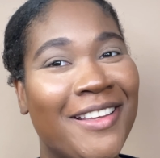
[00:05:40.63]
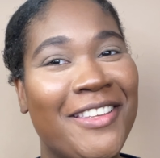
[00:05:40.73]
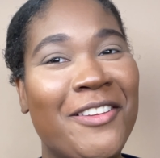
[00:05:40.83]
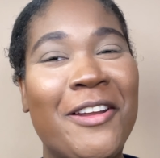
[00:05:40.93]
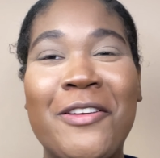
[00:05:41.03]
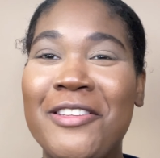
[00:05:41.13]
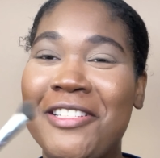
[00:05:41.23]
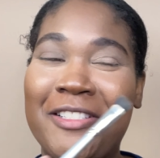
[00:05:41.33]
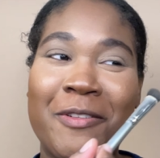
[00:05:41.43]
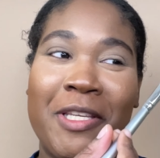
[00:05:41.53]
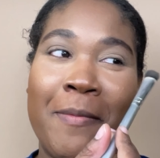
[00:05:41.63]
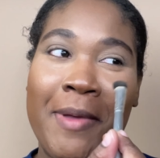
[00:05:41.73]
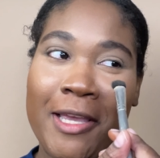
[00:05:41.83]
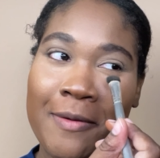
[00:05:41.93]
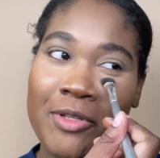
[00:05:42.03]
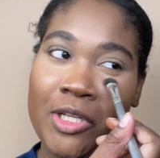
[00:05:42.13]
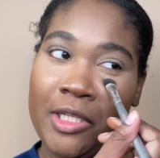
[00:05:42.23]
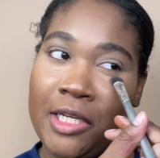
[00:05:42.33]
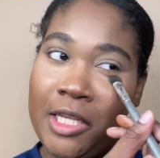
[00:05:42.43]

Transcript: You know, you just do your makeup chilling,